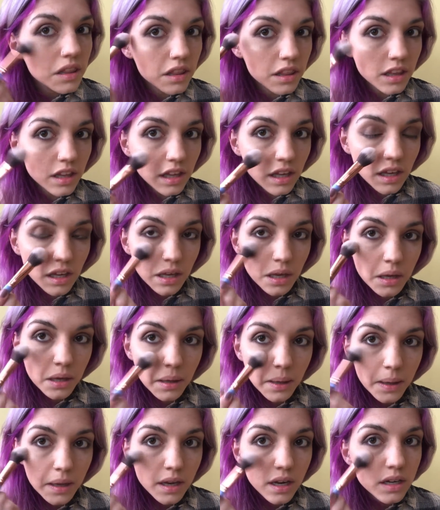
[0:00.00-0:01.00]
the
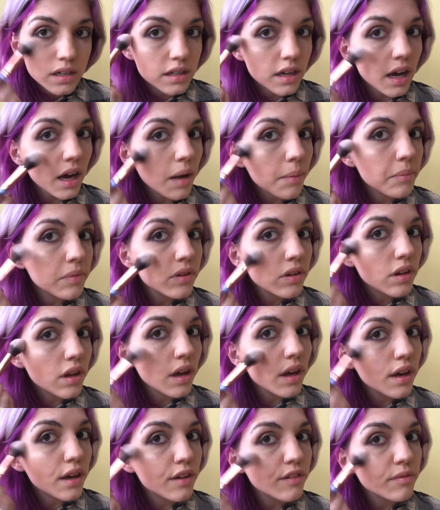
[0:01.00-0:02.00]
tops
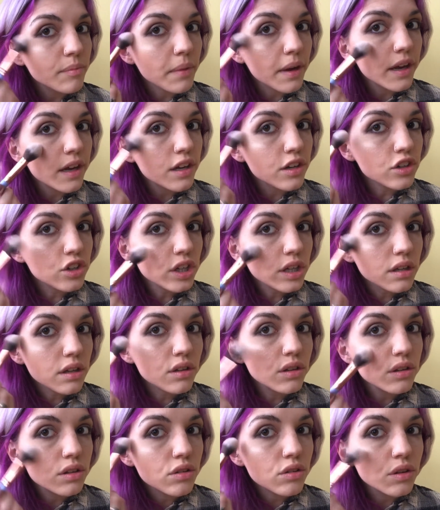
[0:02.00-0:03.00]
of my
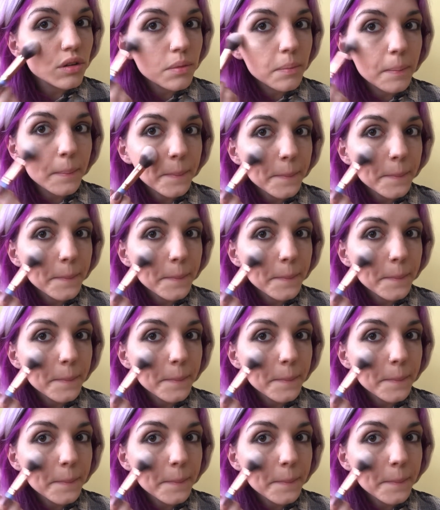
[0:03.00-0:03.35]
cheeks.